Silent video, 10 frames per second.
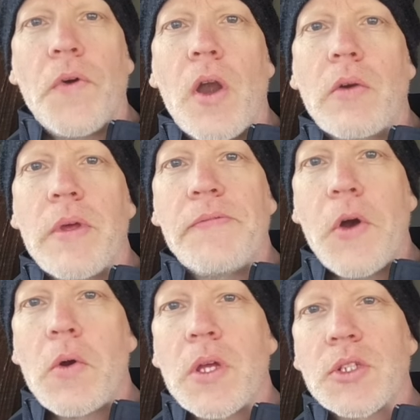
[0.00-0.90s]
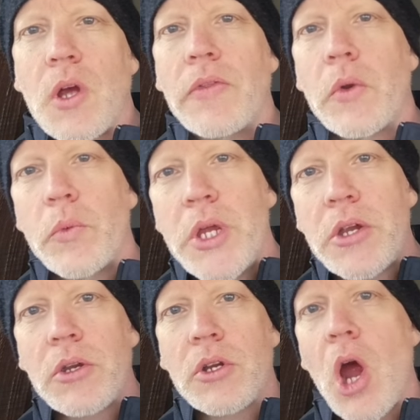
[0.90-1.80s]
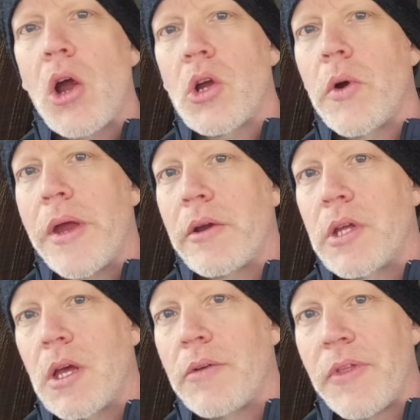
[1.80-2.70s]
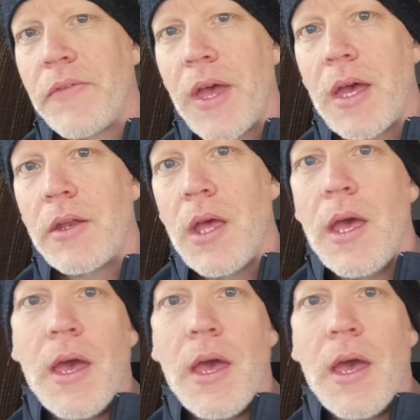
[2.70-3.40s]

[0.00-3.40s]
far we've focused on the rear cargo area of the van,